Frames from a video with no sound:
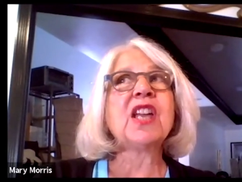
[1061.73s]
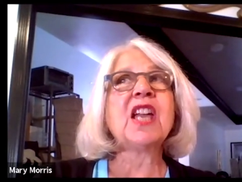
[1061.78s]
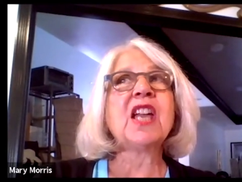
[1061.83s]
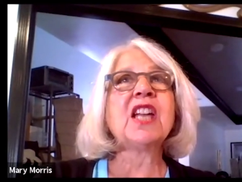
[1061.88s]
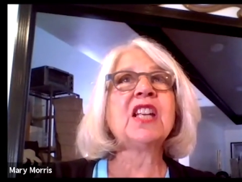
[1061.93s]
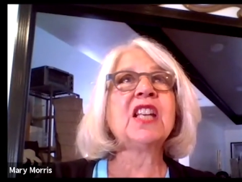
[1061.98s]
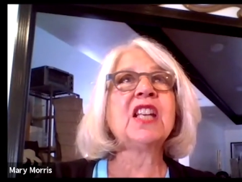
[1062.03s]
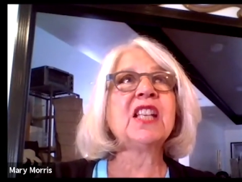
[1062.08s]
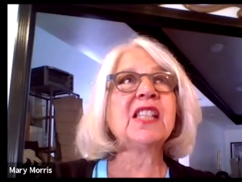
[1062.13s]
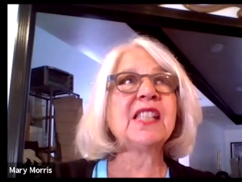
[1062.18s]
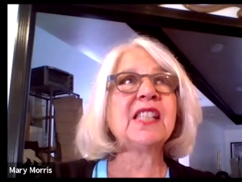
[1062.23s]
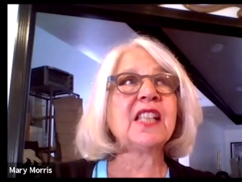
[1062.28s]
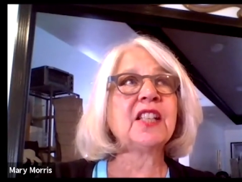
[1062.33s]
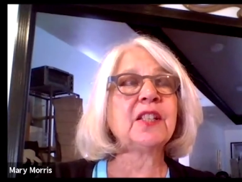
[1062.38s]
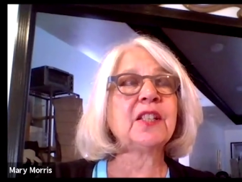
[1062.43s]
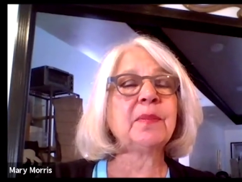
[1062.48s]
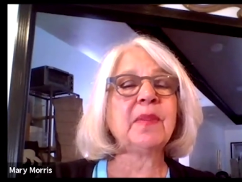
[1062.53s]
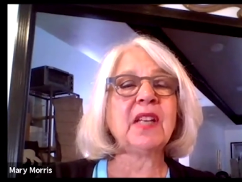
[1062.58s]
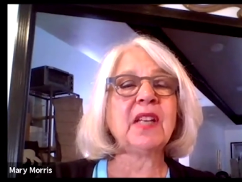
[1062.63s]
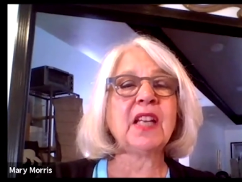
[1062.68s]
And he said
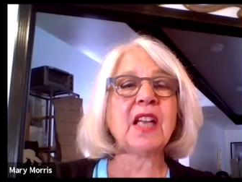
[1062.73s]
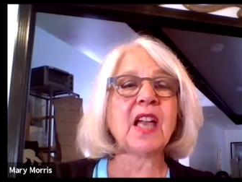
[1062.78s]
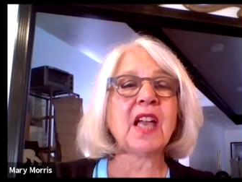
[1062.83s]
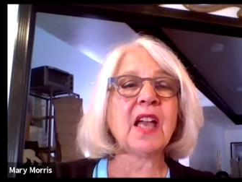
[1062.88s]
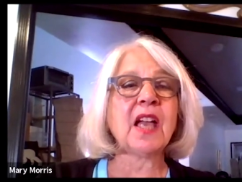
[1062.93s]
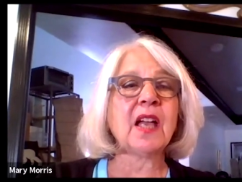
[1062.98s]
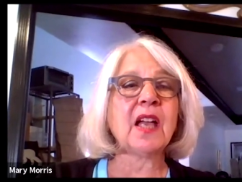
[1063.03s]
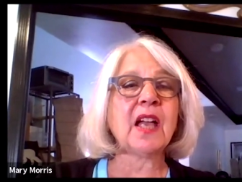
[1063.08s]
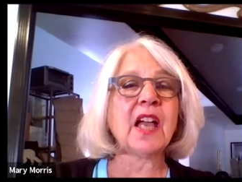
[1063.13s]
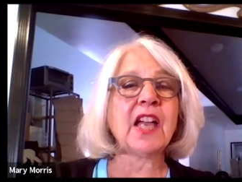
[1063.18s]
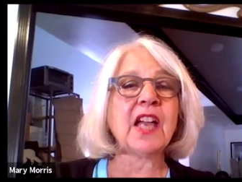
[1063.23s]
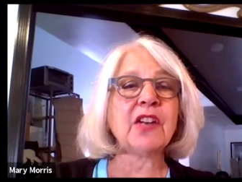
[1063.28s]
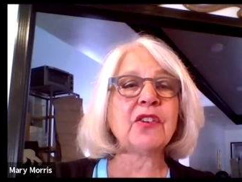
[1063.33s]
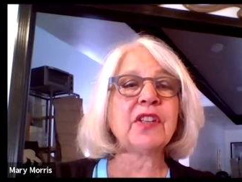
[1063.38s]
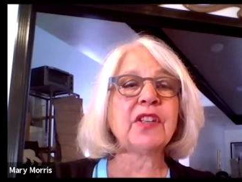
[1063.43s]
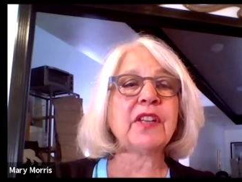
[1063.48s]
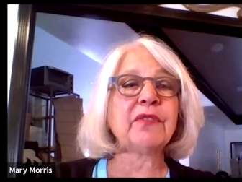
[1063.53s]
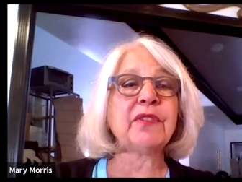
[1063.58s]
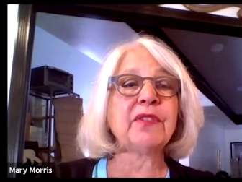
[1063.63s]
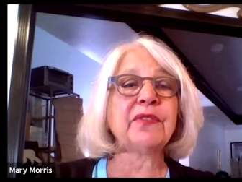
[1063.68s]
to me, I
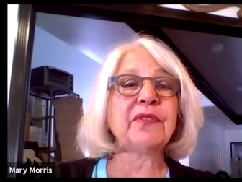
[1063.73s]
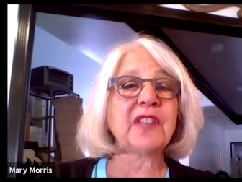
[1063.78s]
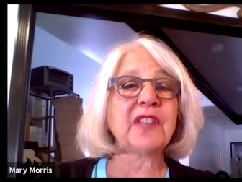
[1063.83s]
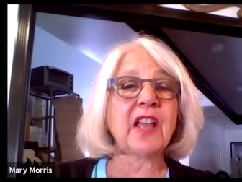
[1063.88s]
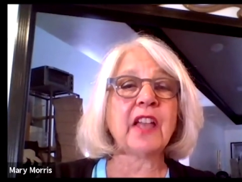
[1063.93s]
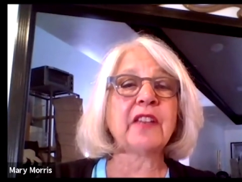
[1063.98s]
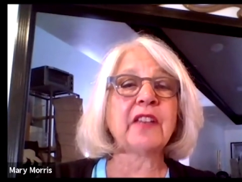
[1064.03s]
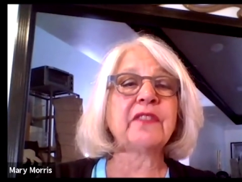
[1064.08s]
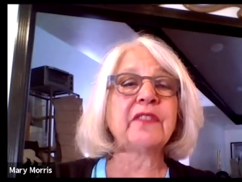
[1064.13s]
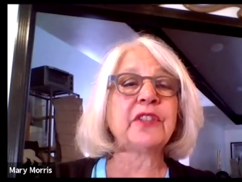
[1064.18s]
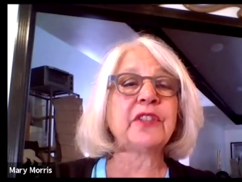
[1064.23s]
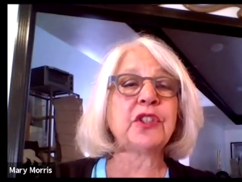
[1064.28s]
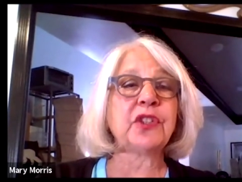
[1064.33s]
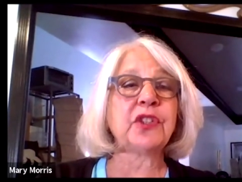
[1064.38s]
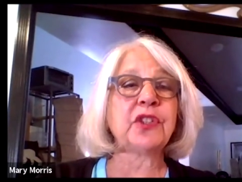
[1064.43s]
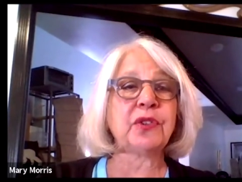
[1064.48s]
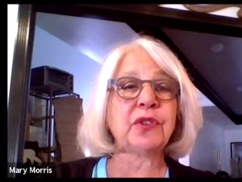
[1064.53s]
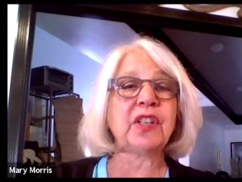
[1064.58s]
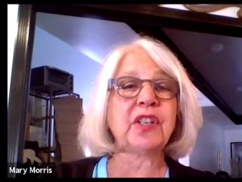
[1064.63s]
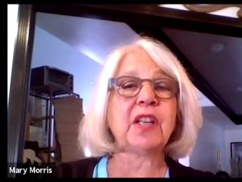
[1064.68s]
don't give a flying
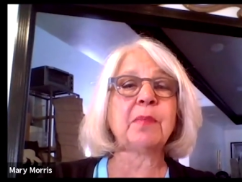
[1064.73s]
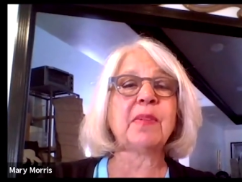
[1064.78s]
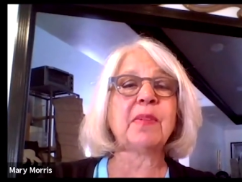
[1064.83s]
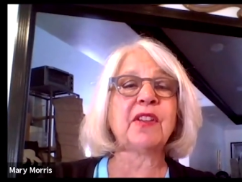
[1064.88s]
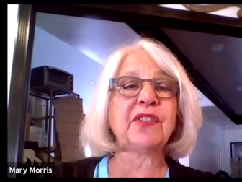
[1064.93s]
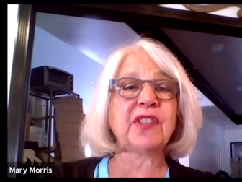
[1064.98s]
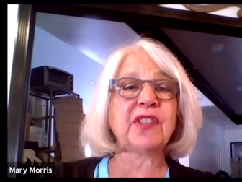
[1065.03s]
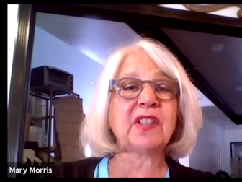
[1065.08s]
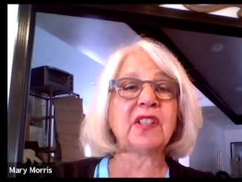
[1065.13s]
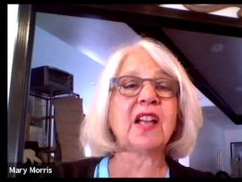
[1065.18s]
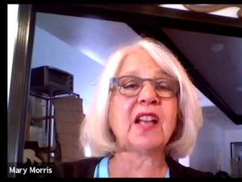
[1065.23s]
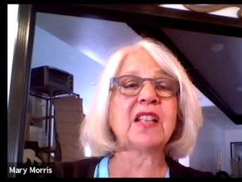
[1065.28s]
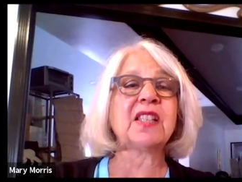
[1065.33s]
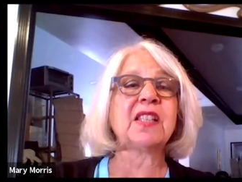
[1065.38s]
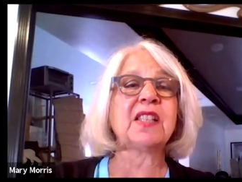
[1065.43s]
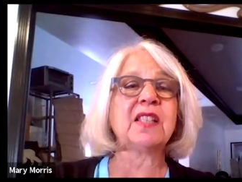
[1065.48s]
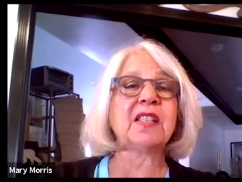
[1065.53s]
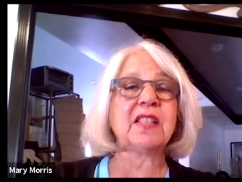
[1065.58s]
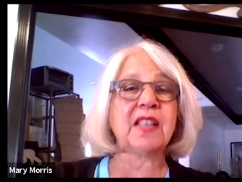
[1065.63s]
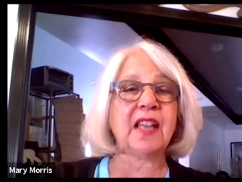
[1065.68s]
fatuity about the
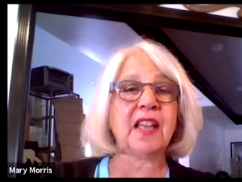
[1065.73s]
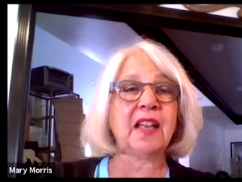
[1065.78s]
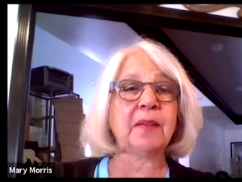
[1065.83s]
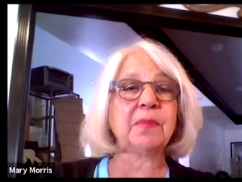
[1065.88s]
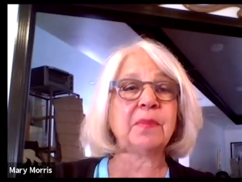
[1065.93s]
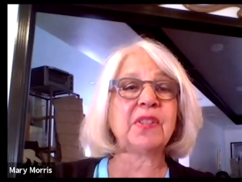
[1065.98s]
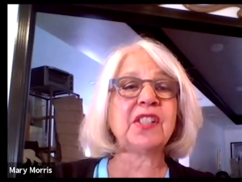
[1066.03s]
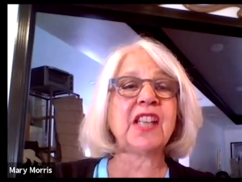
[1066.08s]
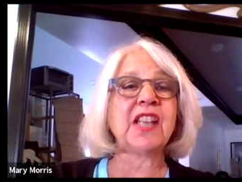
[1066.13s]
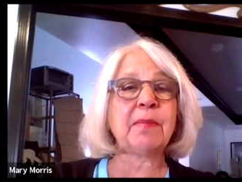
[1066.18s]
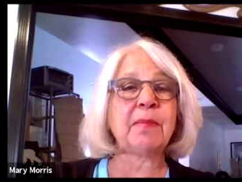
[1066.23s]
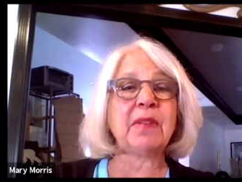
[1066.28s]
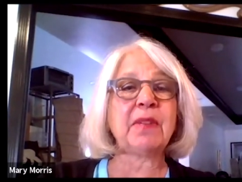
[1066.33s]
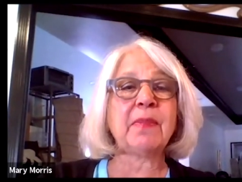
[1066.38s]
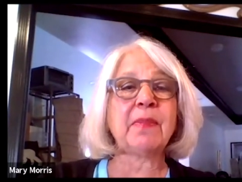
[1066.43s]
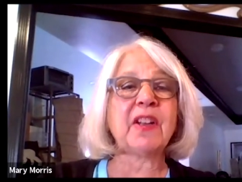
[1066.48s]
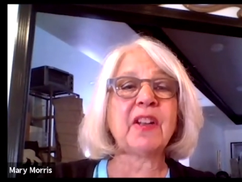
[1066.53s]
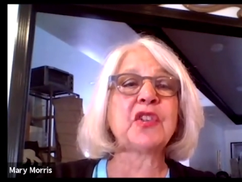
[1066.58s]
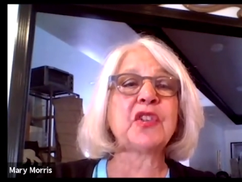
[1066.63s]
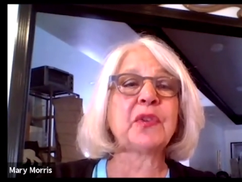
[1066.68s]
locks and dams. Tell me
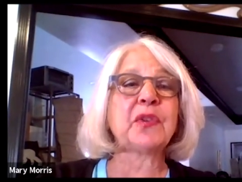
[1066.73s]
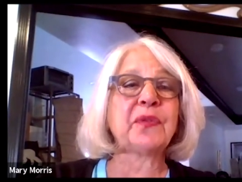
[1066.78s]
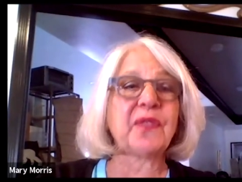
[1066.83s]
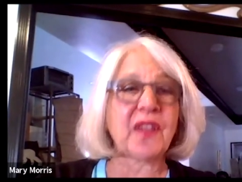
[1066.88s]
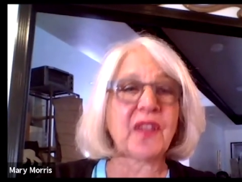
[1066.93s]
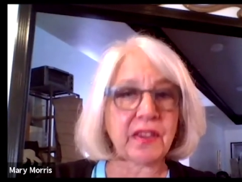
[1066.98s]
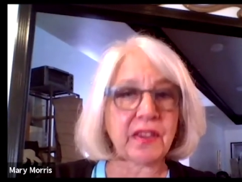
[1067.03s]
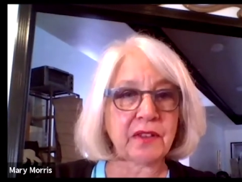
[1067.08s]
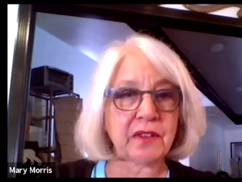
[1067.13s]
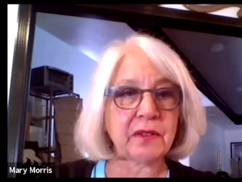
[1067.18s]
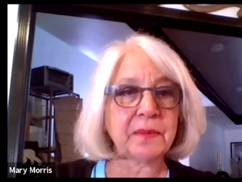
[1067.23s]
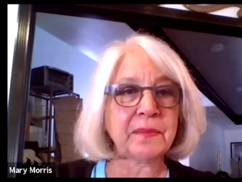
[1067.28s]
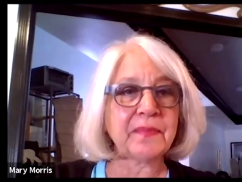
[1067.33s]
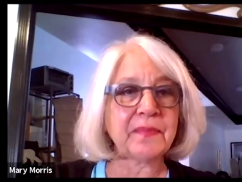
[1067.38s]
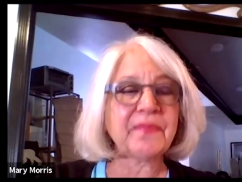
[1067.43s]
about your father.